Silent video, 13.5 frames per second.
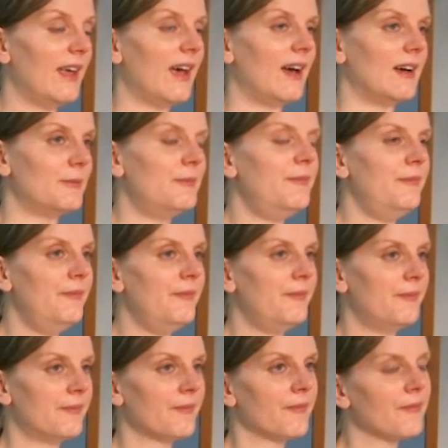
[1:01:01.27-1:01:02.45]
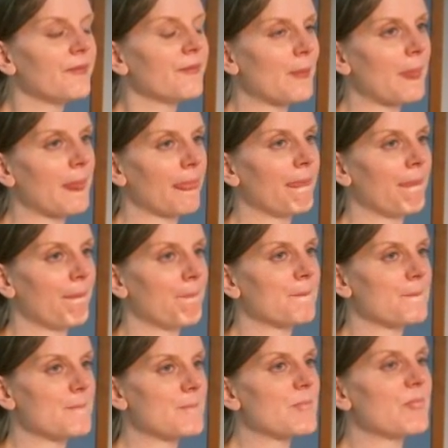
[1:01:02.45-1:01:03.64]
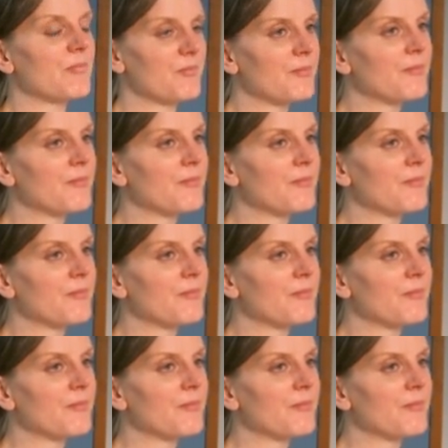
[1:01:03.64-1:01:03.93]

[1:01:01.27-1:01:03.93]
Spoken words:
by as many people as possible, so that the one can